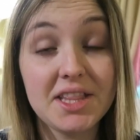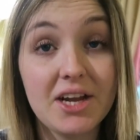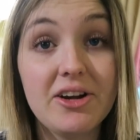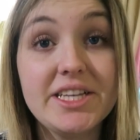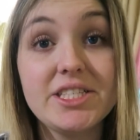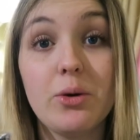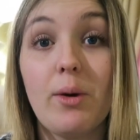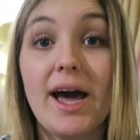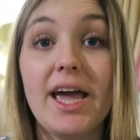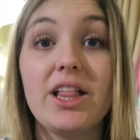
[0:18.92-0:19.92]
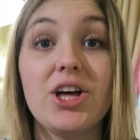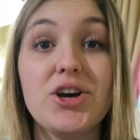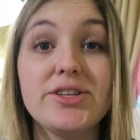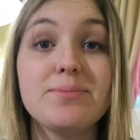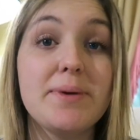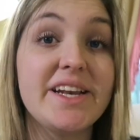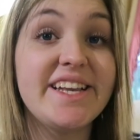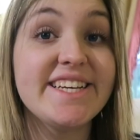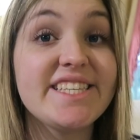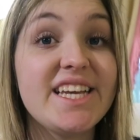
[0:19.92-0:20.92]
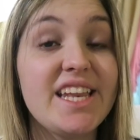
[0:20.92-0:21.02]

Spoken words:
theories to why it closed, but Disney